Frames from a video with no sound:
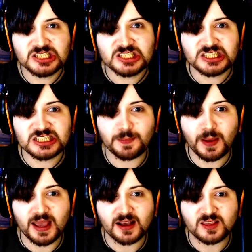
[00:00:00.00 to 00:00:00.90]
Is a
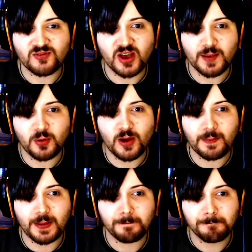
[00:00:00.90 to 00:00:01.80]
pickaxe a viable
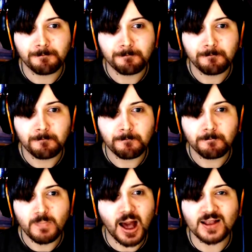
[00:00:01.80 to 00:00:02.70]
weapon?
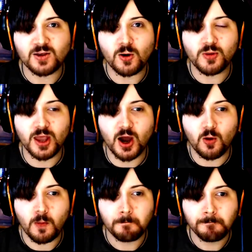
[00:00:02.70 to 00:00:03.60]
I don't know.
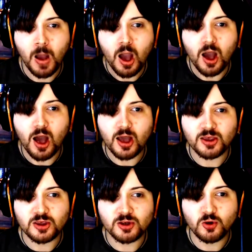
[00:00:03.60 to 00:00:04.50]

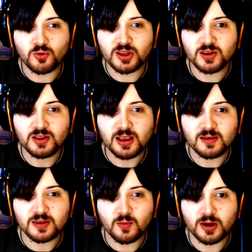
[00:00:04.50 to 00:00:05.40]
You know, we need like
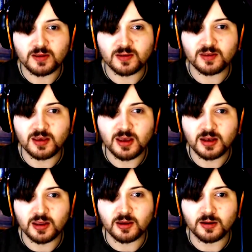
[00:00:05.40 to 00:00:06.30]
some way to see in
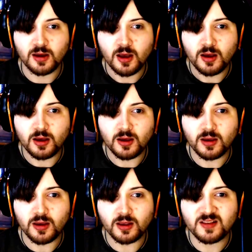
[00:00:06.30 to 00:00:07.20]
here.
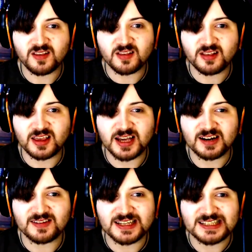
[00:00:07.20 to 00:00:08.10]
It's
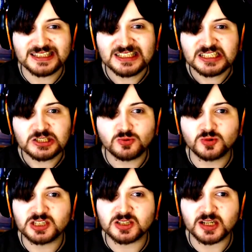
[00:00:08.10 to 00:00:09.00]
scary. We
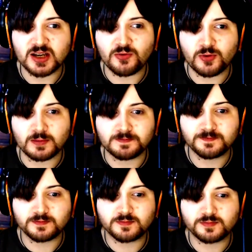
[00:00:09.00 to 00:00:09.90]
don't have one.
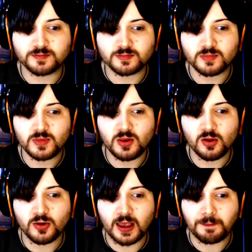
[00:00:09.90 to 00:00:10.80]

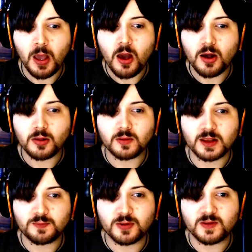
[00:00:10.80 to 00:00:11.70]
Okay, let's
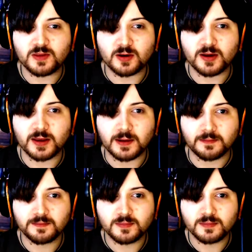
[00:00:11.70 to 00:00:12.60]
put dirt here.
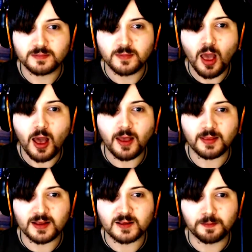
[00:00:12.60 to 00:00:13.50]
And
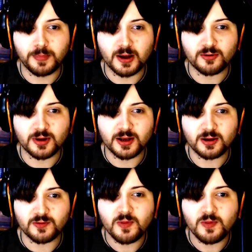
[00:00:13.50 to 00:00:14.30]
let's bugger right off.